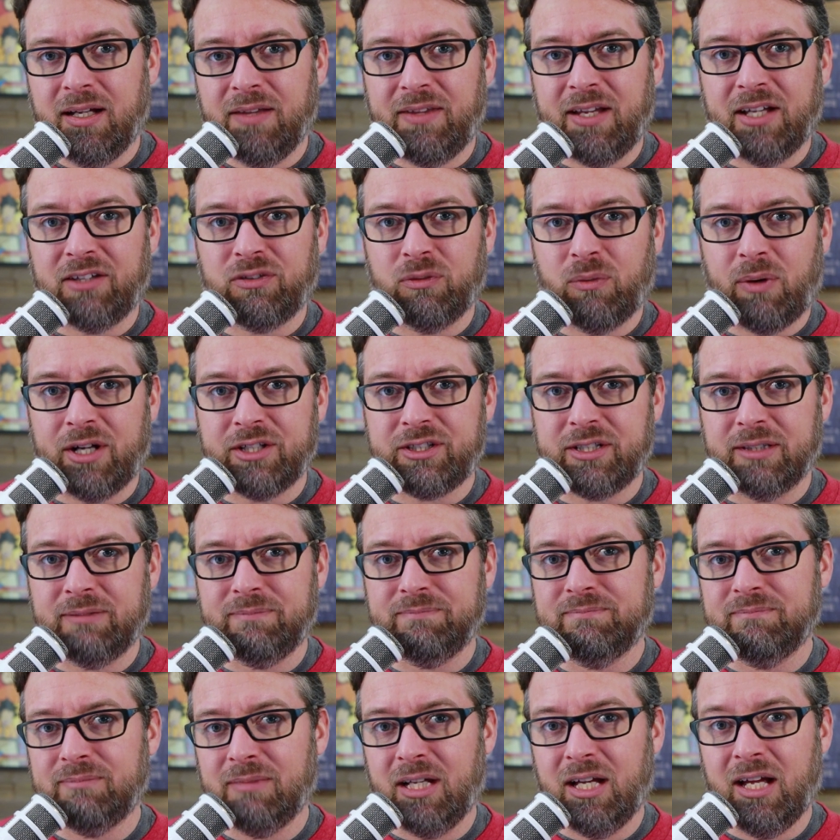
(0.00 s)
Thanks for watching.
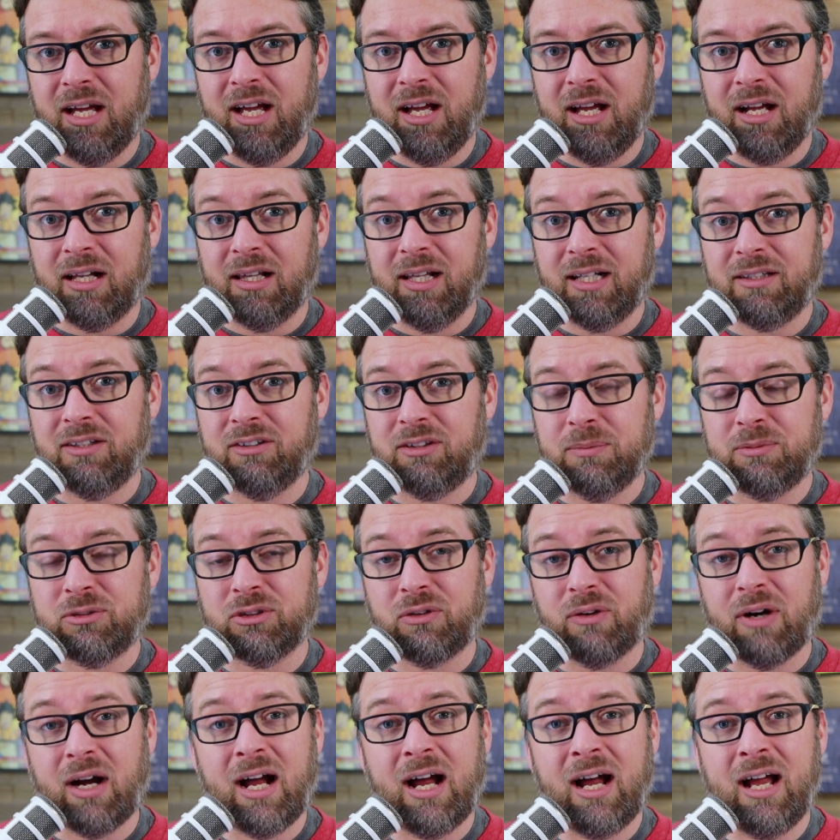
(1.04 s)
Click the
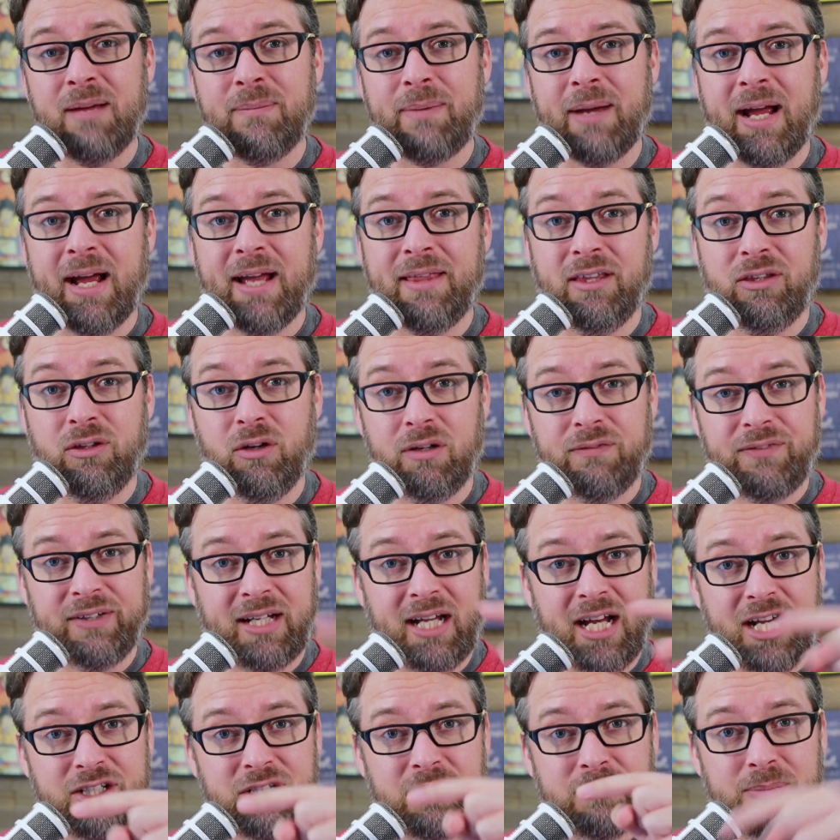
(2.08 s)
subscribe and the
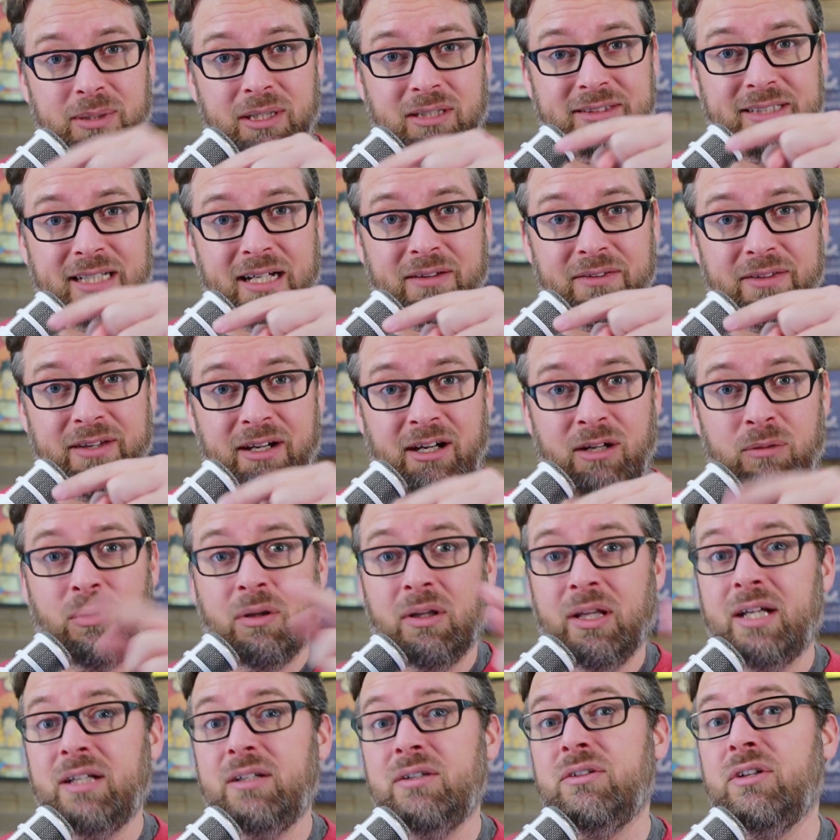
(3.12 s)
notification bell down there
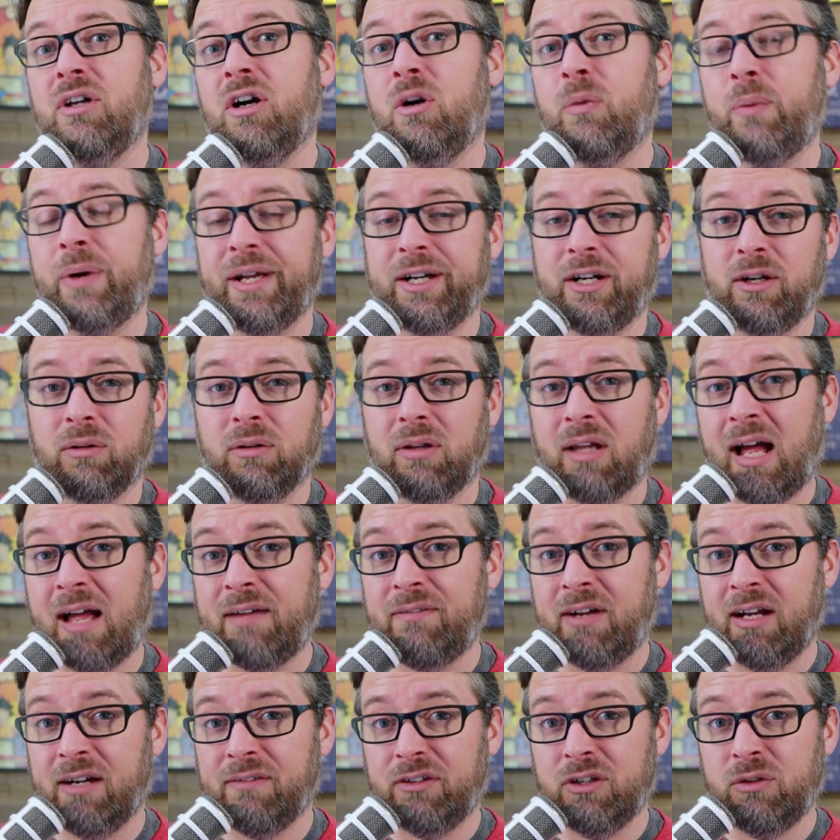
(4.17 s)
will let you know when I go
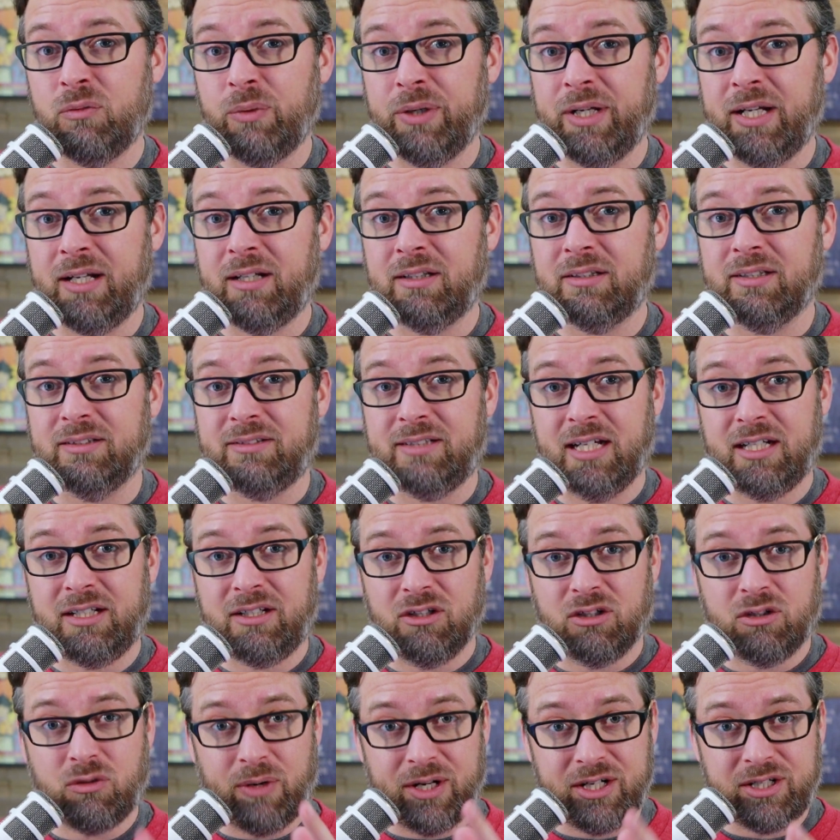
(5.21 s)
live every week to take
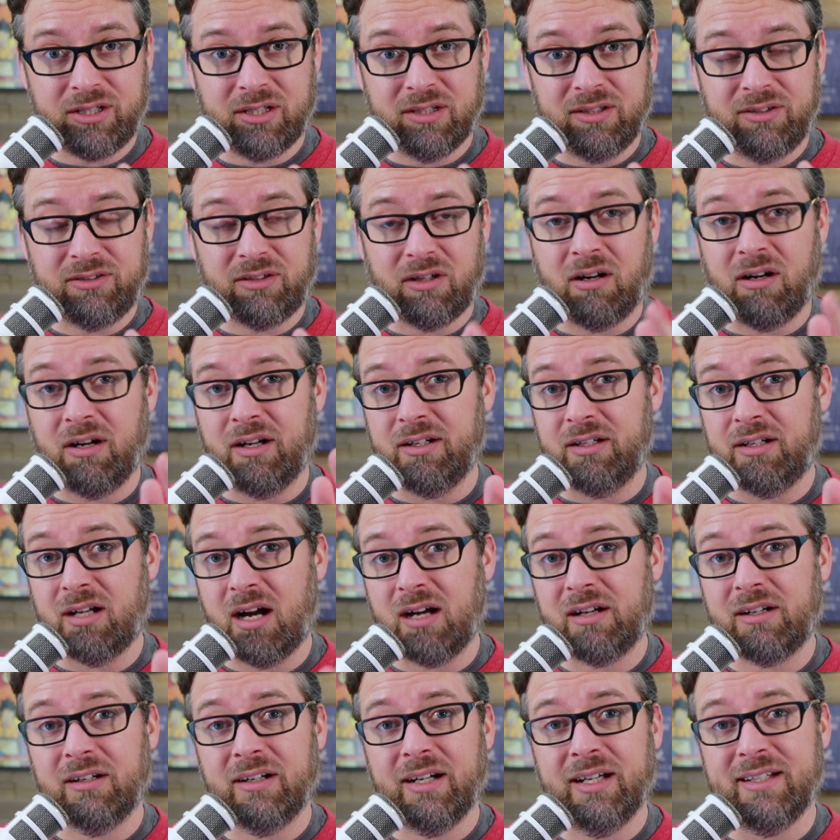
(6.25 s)
your questions on
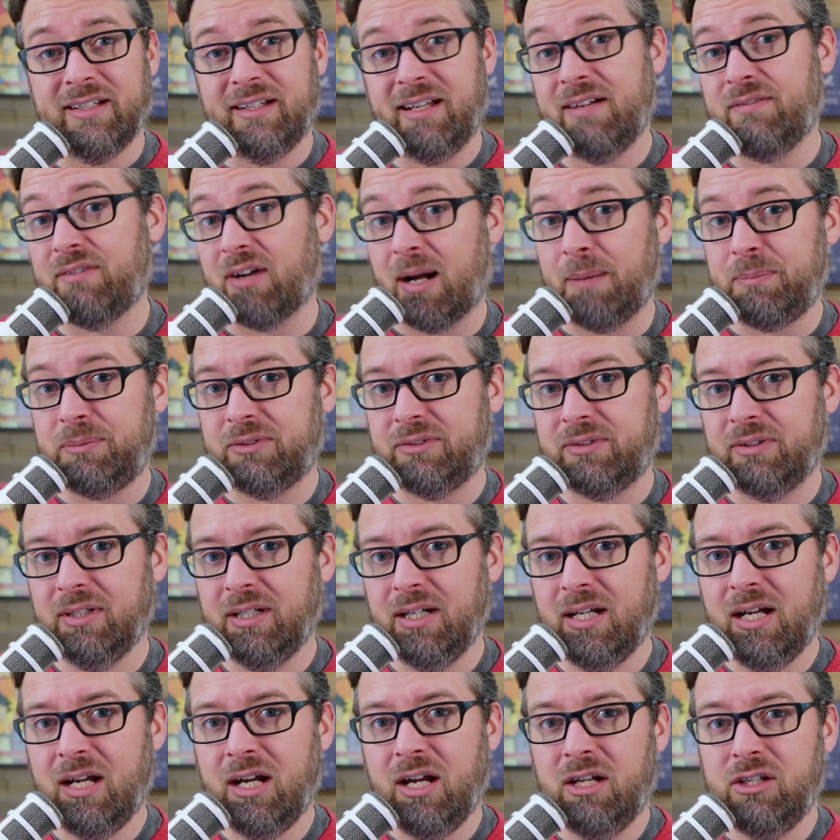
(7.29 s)
Docker and DevOps.
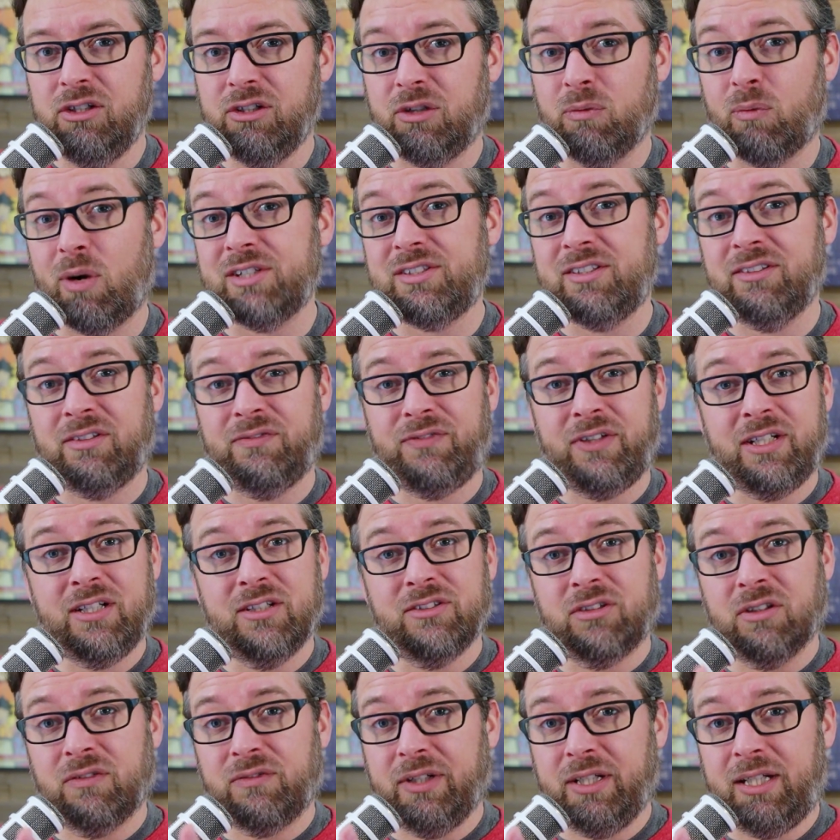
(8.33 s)
You can watch these
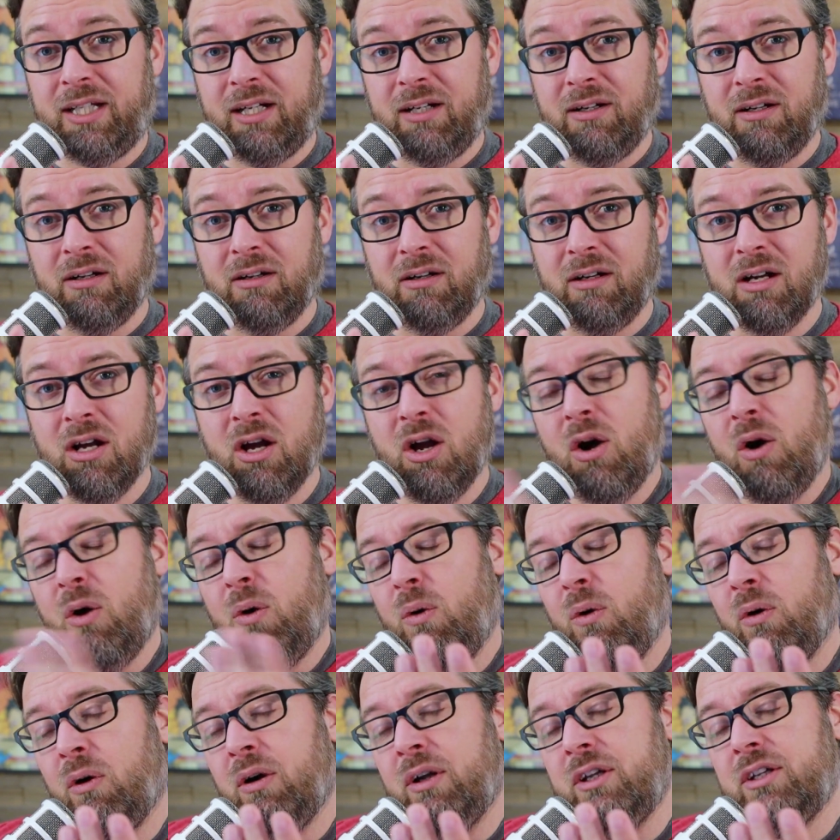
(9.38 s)
videos over here,
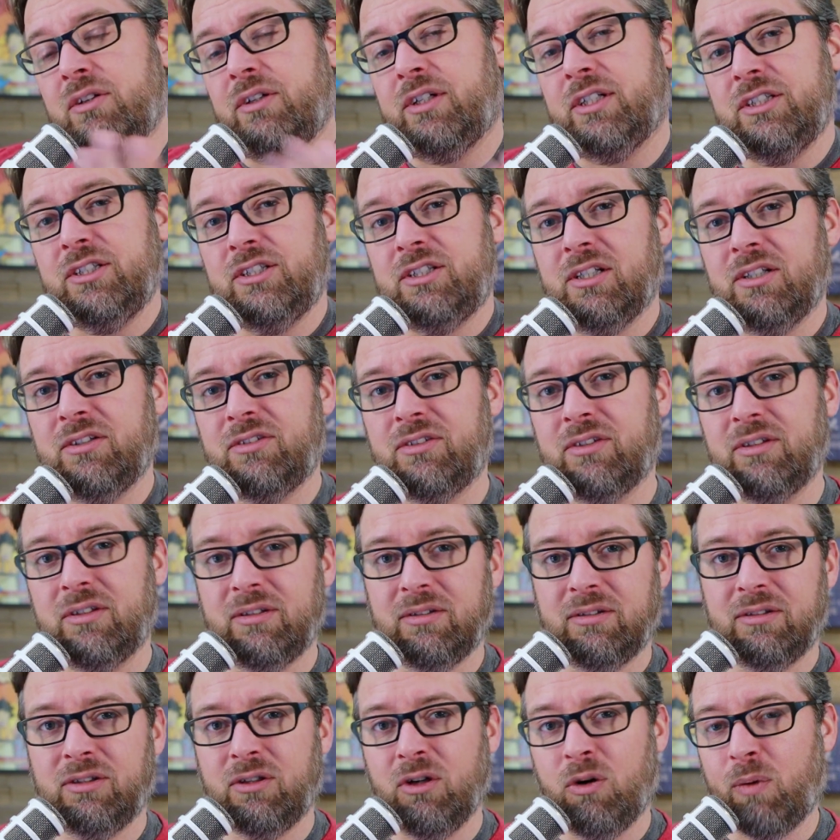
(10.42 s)
or you can just
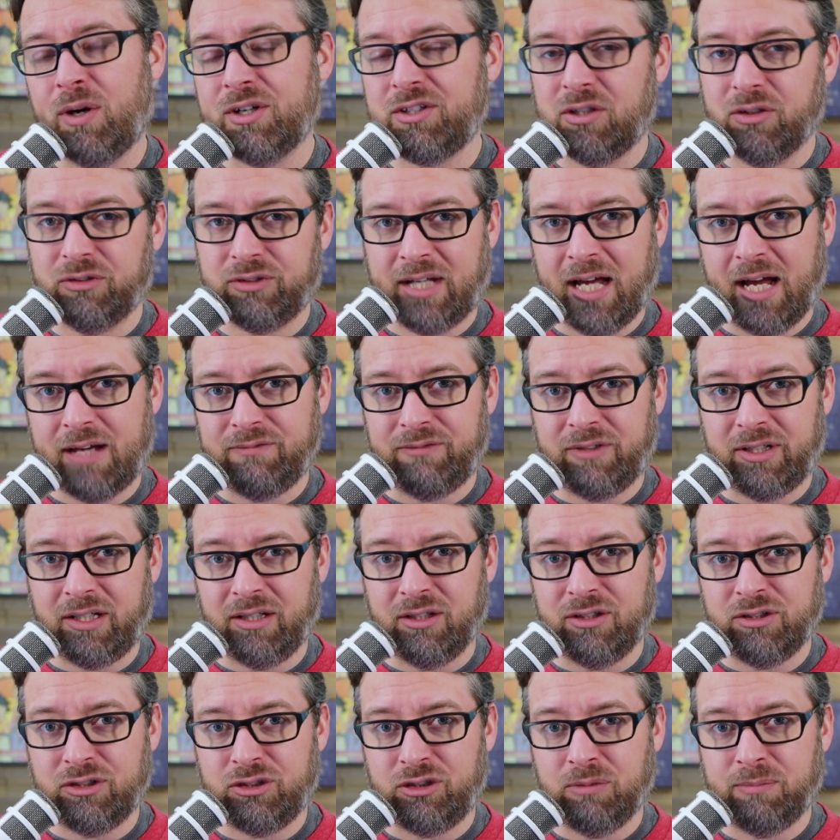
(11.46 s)
go watch those cat
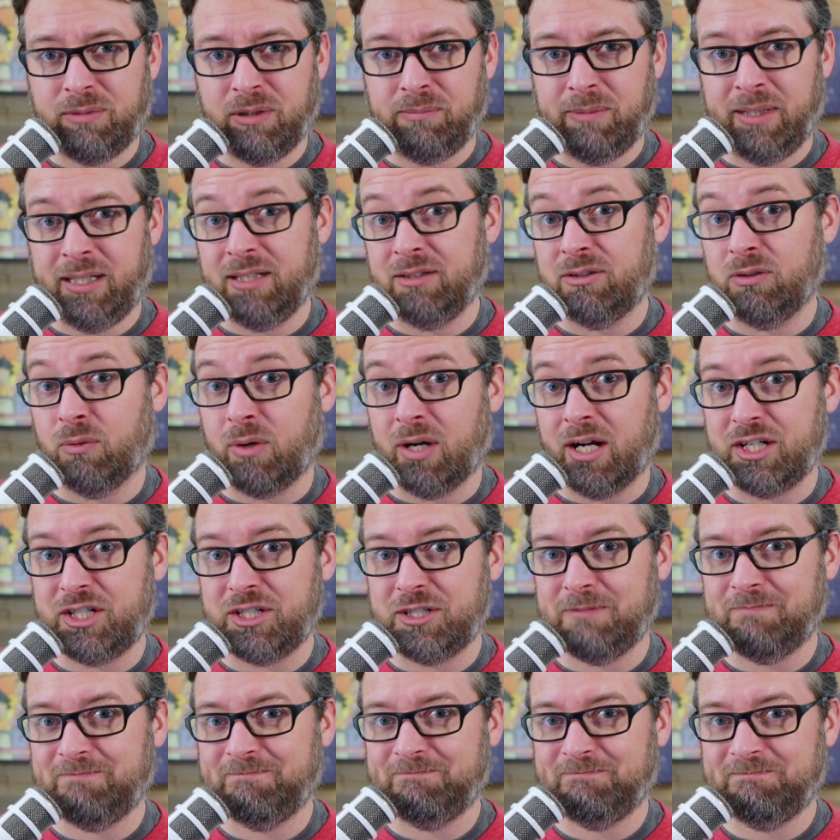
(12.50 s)
videos you've been meaning to
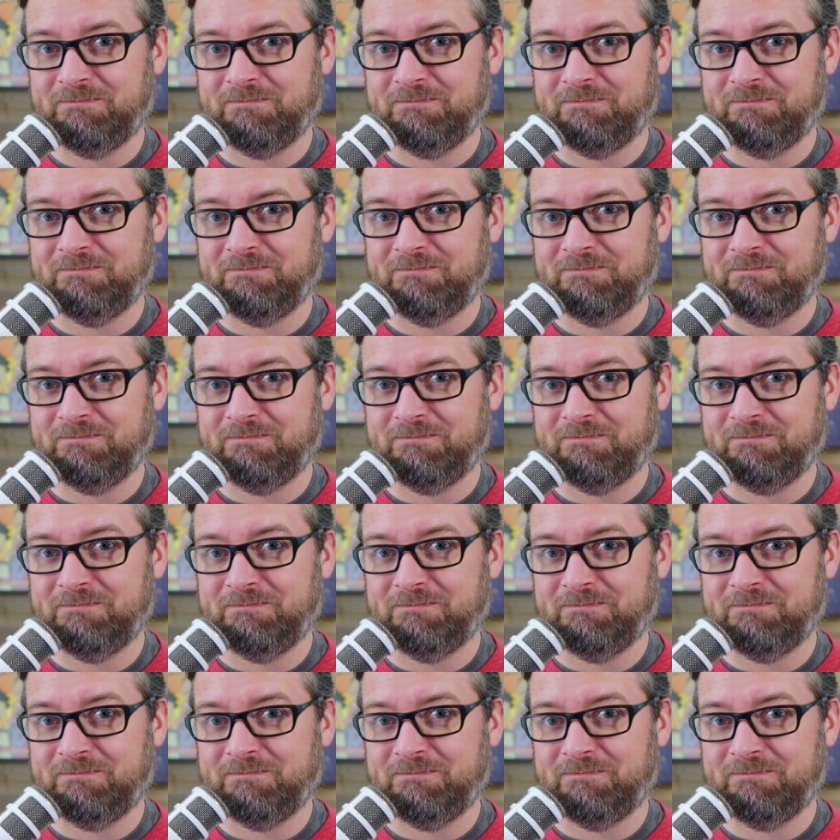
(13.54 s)
watch.